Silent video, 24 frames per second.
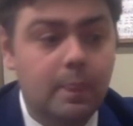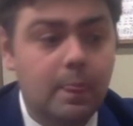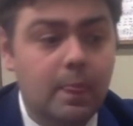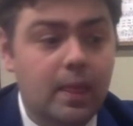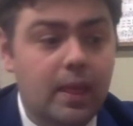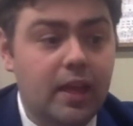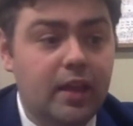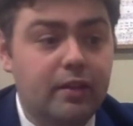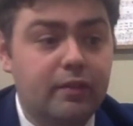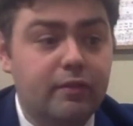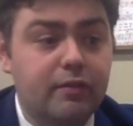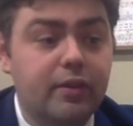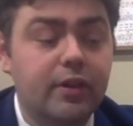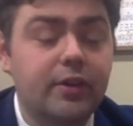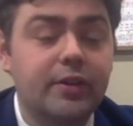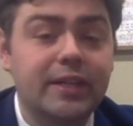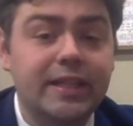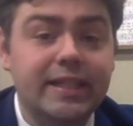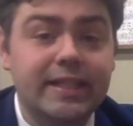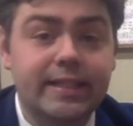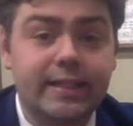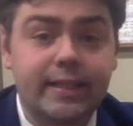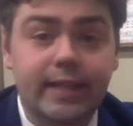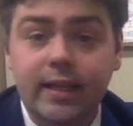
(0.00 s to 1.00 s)
A very
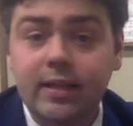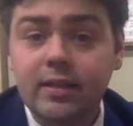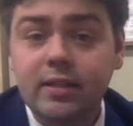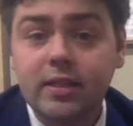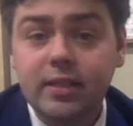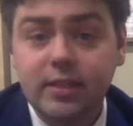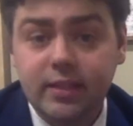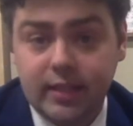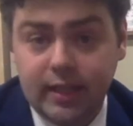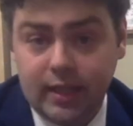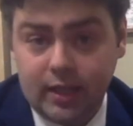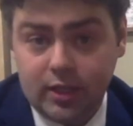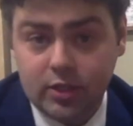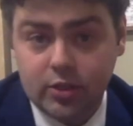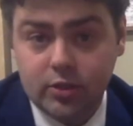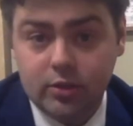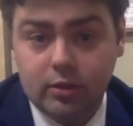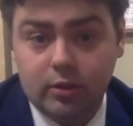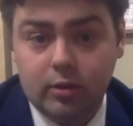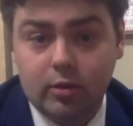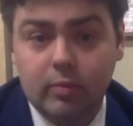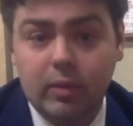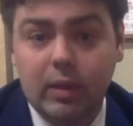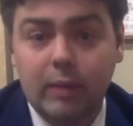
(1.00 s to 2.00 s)
dense
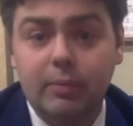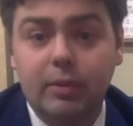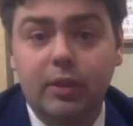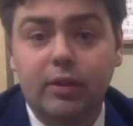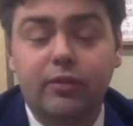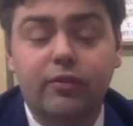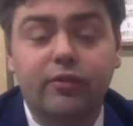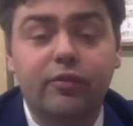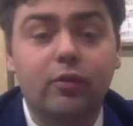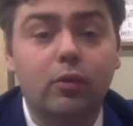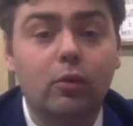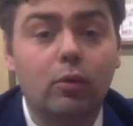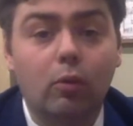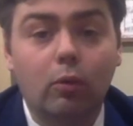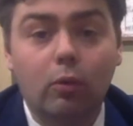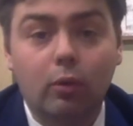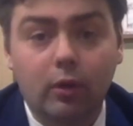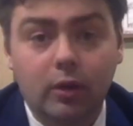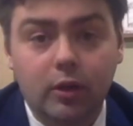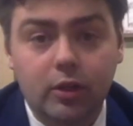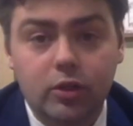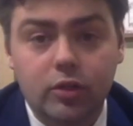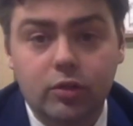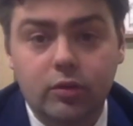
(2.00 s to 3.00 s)
texture might be a full
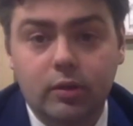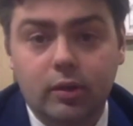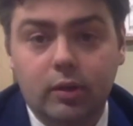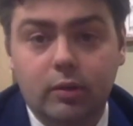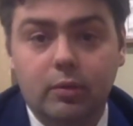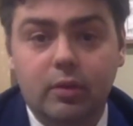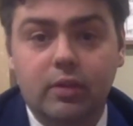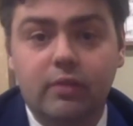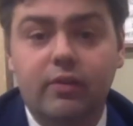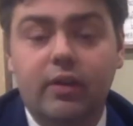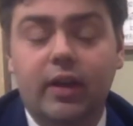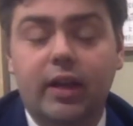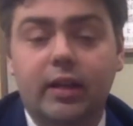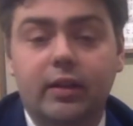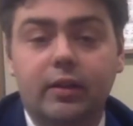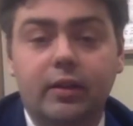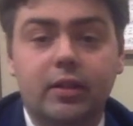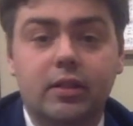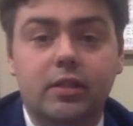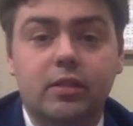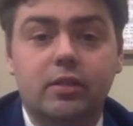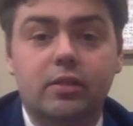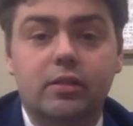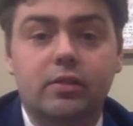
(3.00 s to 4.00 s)
orchestra with
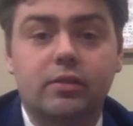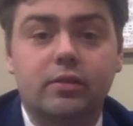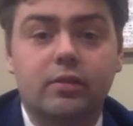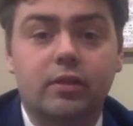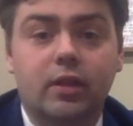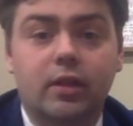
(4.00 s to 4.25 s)
violins,